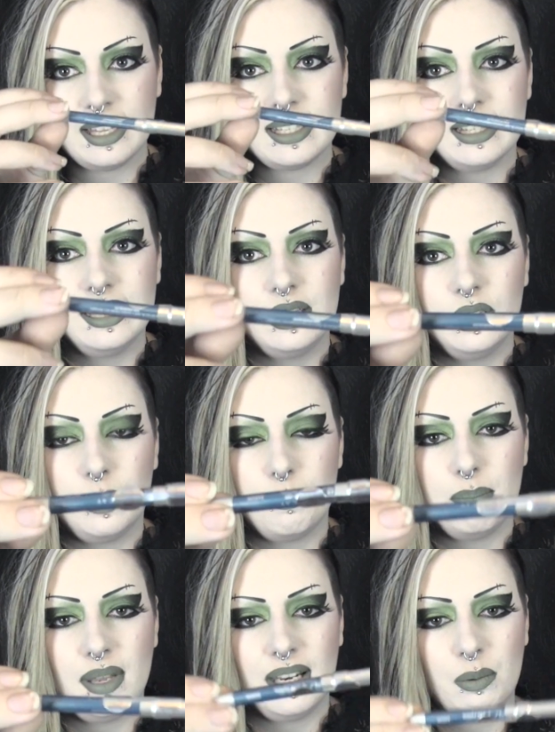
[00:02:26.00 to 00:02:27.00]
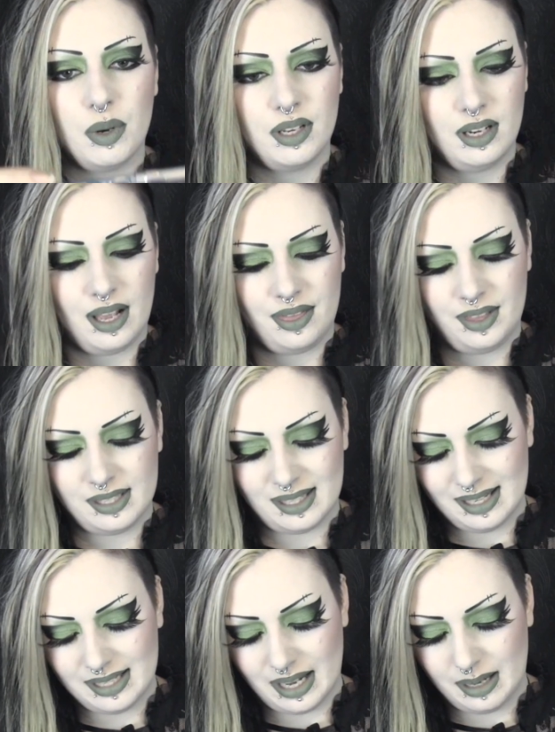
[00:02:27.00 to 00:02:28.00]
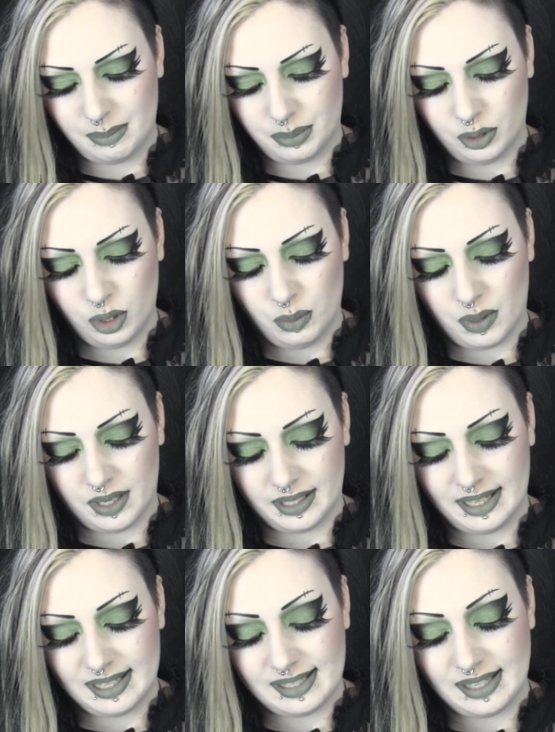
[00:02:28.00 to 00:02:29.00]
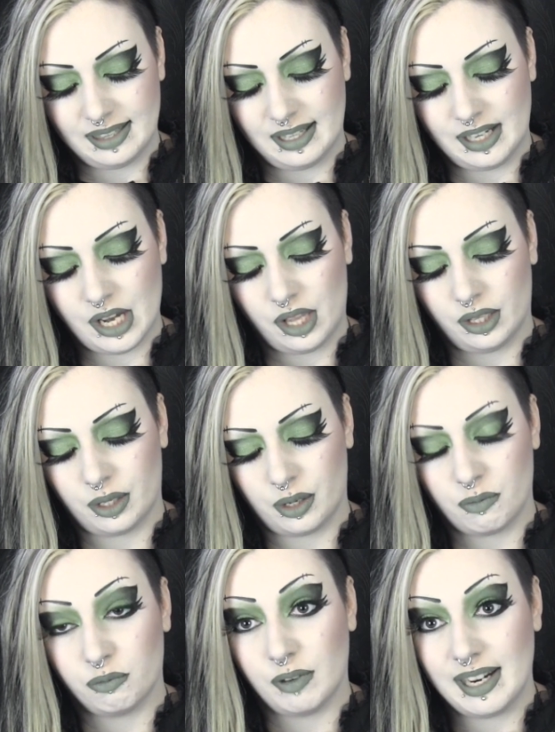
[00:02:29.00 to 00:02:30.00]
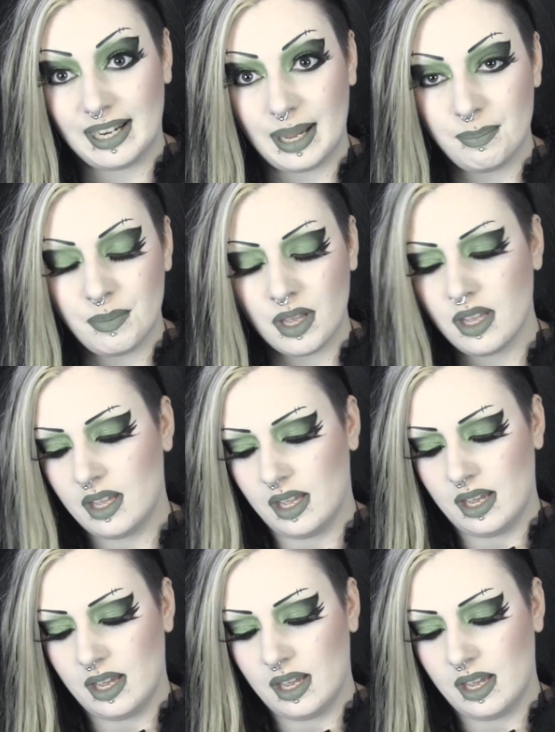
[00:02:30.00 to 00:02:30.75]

this little mini one, and this is a blue one, and it's in the colour Radium.